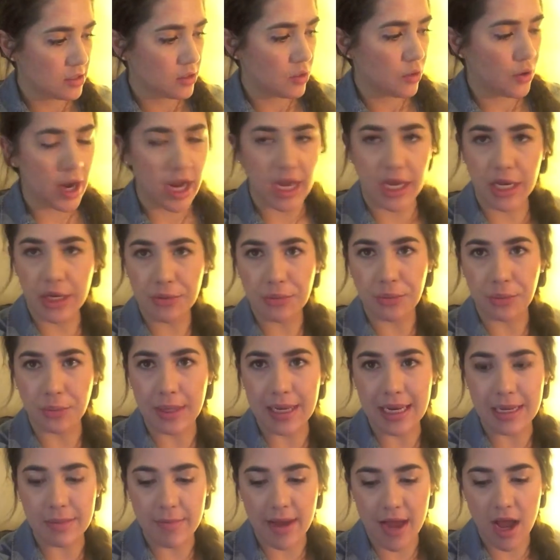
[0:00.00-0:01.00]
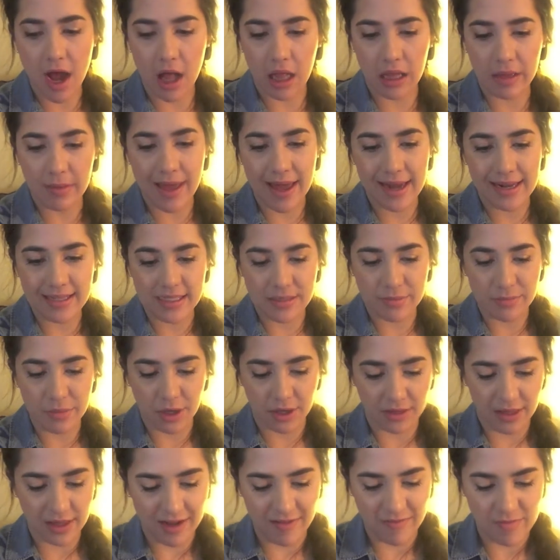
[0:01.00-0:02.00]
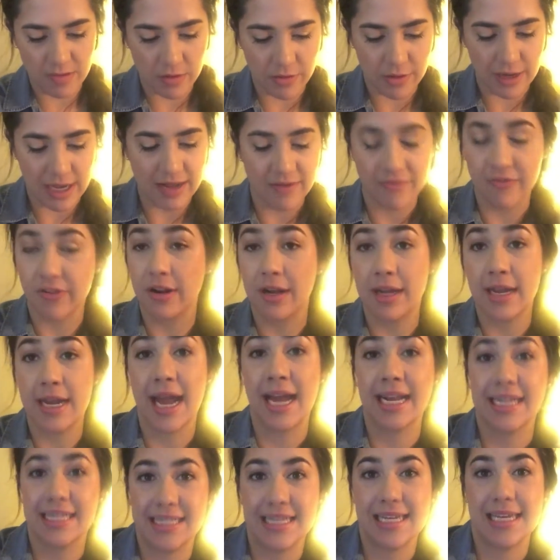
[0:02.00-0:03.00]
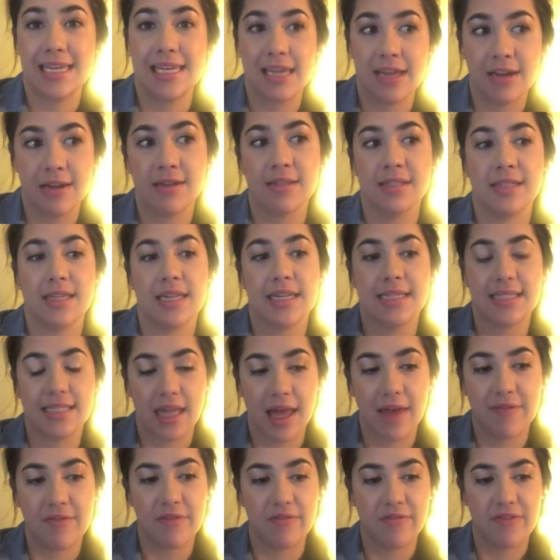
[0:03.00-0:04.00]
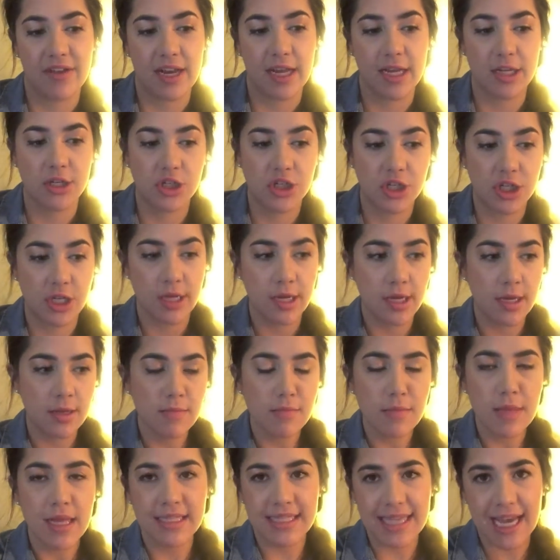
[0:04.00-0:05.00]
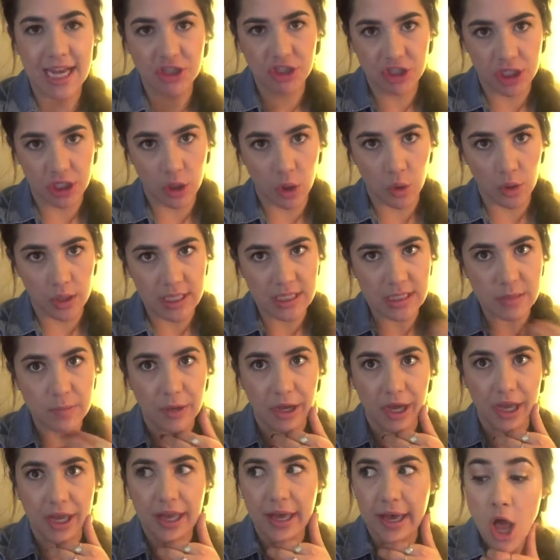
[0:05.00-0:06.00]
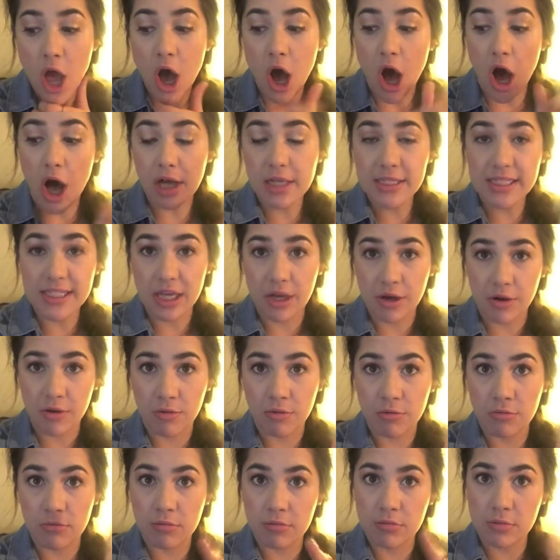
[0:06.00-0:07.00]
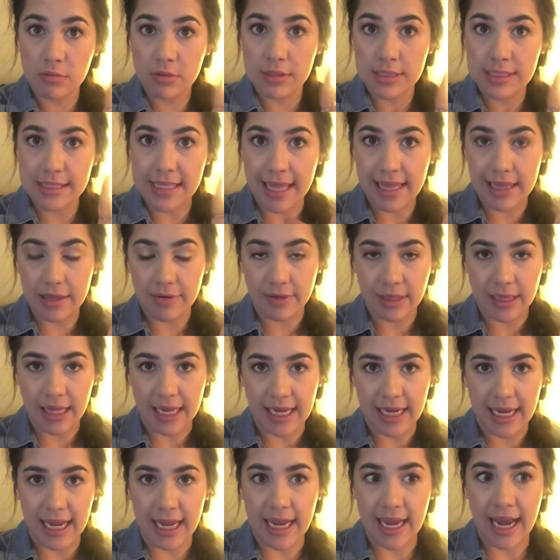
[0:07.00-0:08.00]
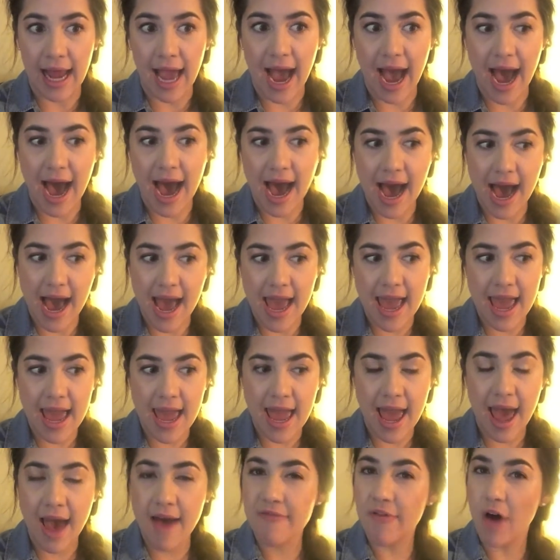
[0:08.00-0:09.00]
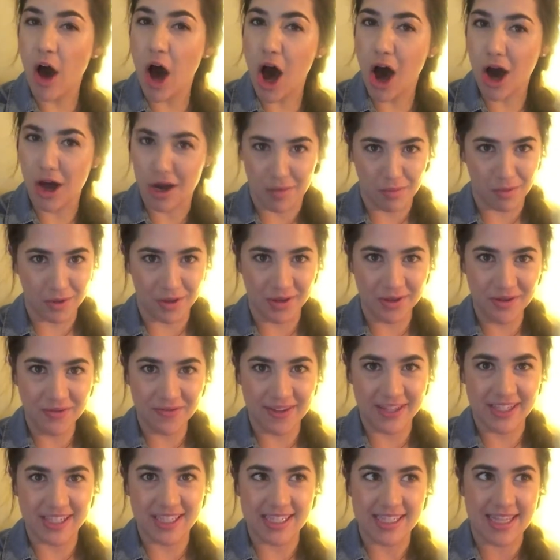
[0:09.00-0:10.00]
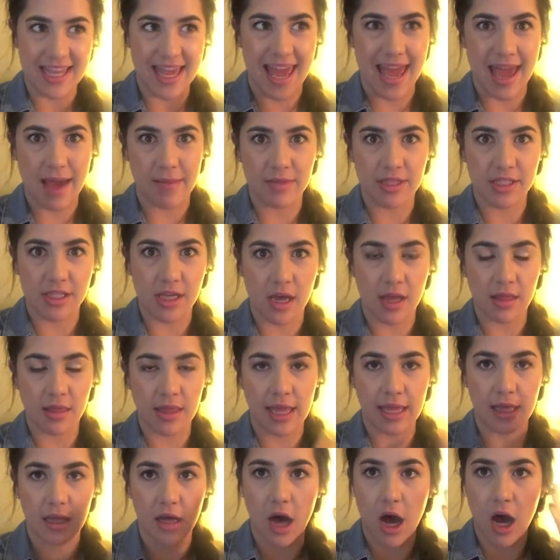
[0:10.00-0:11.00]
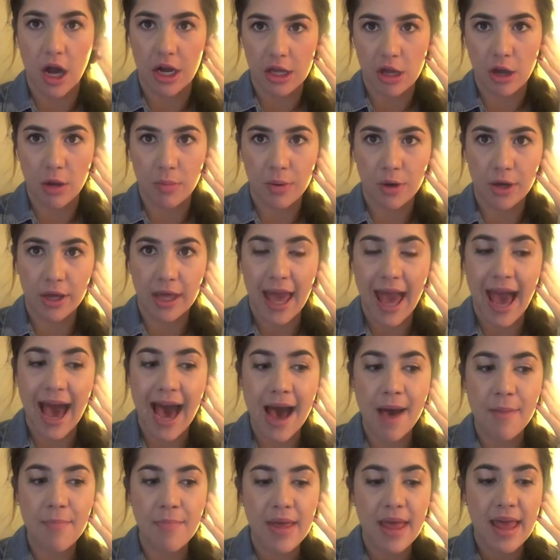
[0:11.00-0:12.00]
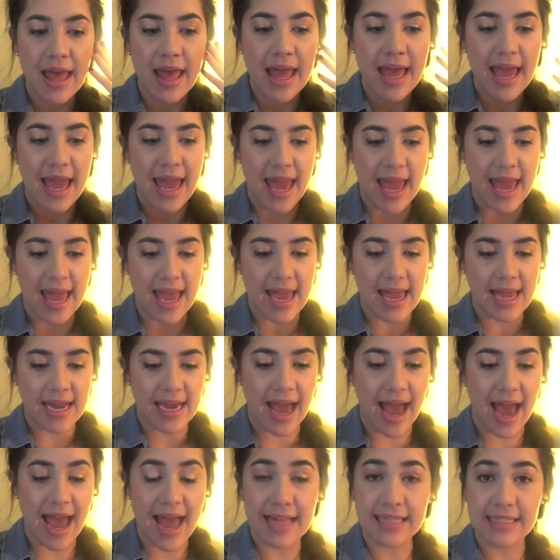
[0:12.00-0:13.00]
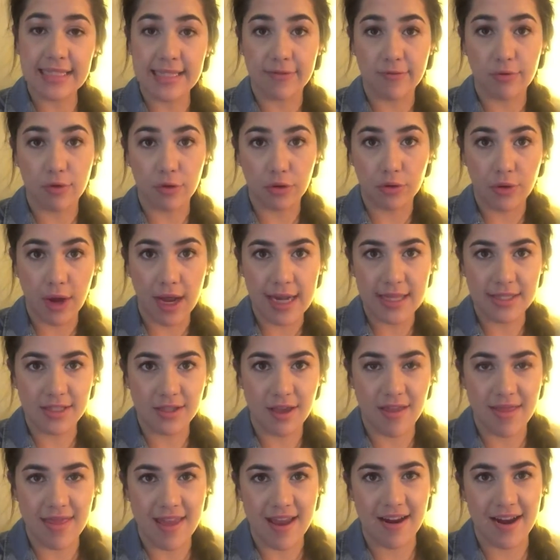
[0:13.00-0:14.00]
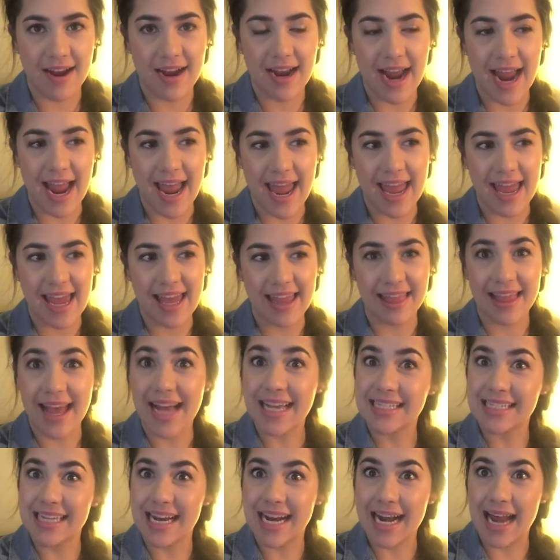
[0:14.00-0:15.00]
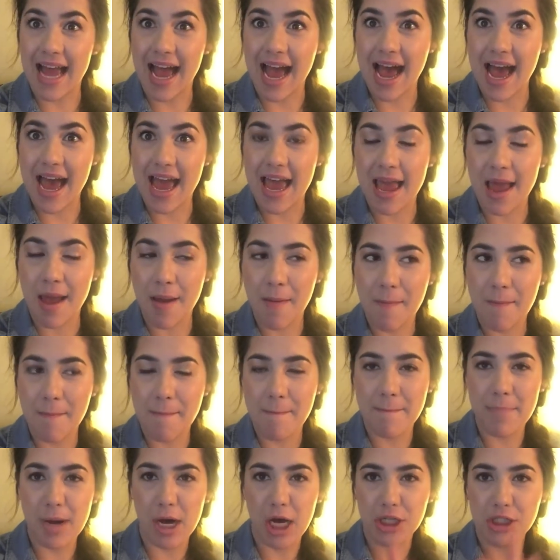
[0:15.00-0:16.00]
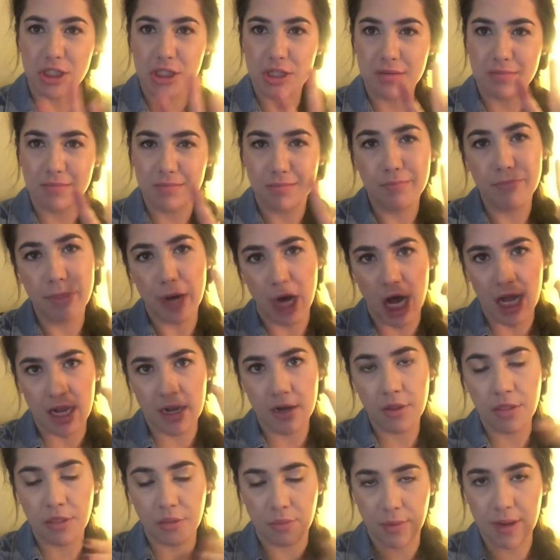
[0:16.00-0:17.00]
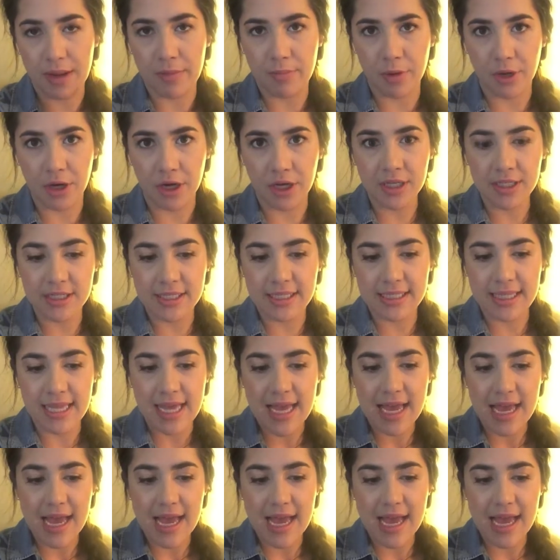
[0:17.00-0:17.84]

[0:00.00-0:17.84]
Or I could read my Holly Madison book that I've been reading for 19 years that I still haven't finished. It's actually Lauren's book. Also, slightly related, I have Audible, which is the Amazon like audiobook app, and I had several credits on there and last night I bought bought three books.